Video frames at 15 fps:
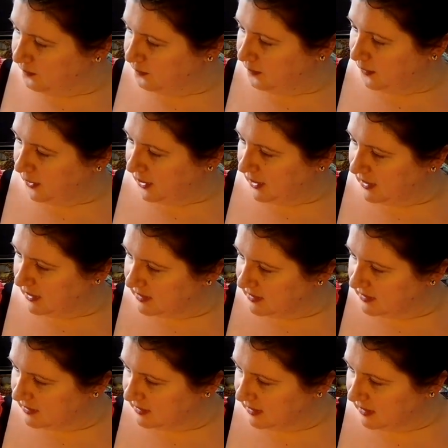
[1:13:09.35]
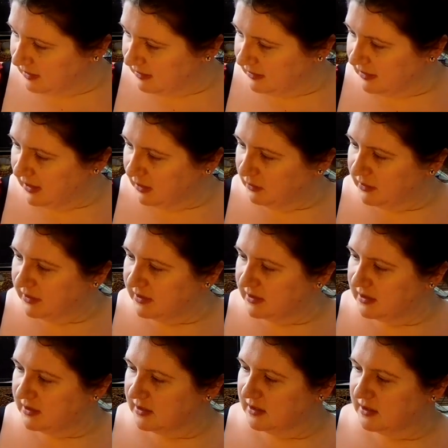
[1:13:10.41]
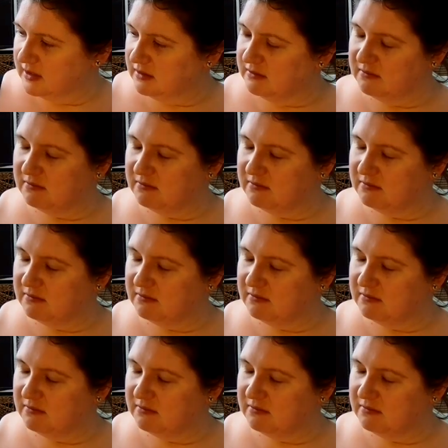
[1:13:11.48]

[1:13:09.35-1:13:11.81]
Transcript: But I was